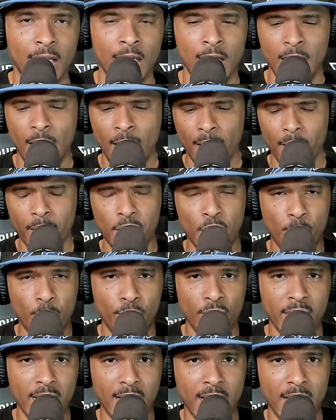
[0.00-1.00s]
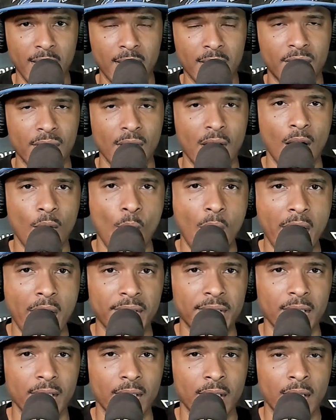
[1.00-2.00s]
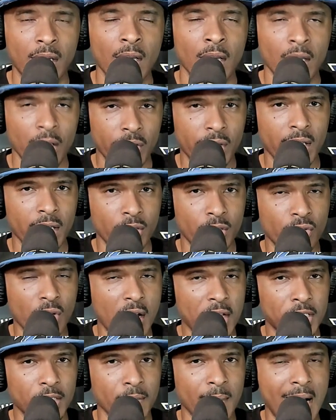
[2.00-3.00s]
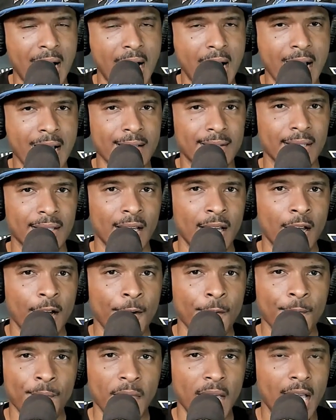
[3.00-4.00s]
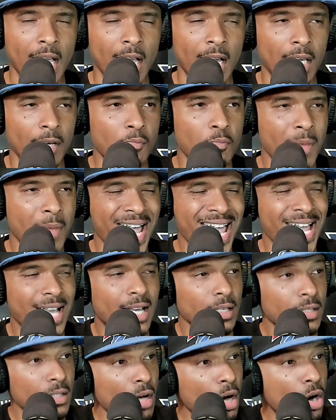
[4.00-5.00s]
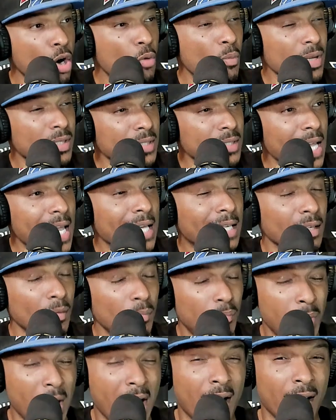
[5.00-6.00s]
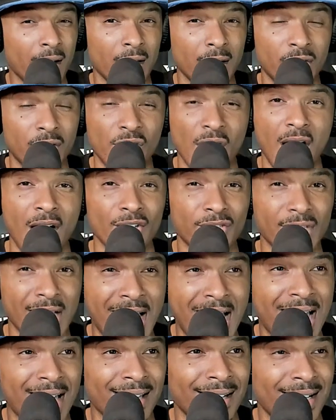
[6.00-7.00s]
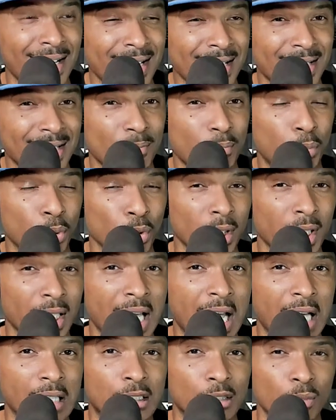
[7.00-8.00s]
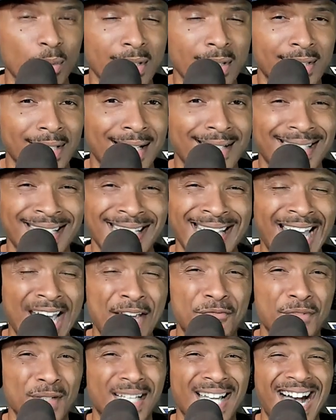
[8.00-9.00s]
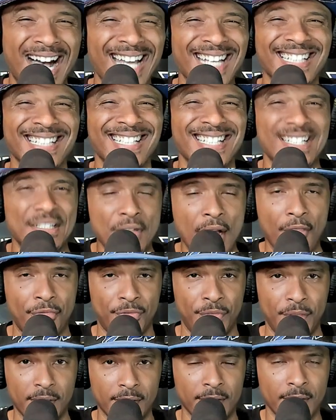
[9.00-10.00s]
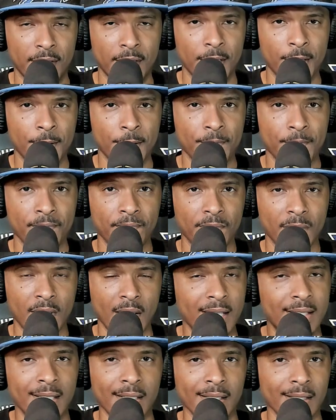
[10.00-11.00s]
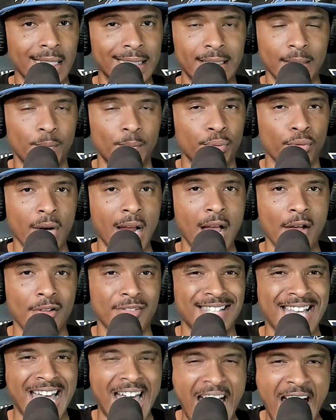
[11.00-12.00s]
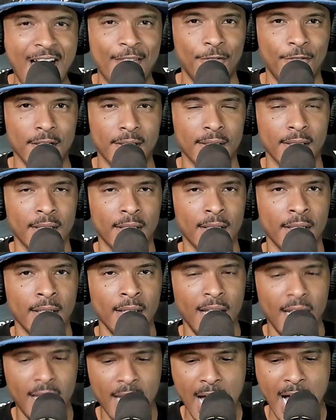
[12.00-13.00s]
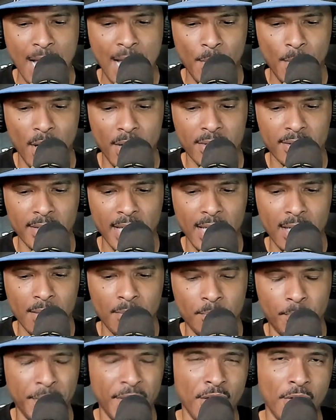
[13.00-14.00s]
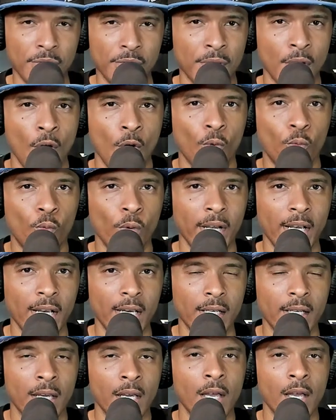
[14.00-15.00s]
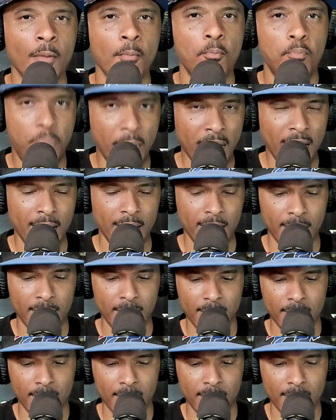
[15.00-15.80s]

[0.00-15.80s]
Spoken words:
But you bring in Deshaun Watson, you're going to draw some eyes, and make no mistake about it, Josh Allen is pulling out the receipts. He ain't forgot nothing. He's going to let the Browns have it in Highmark Stadium. Bills win big.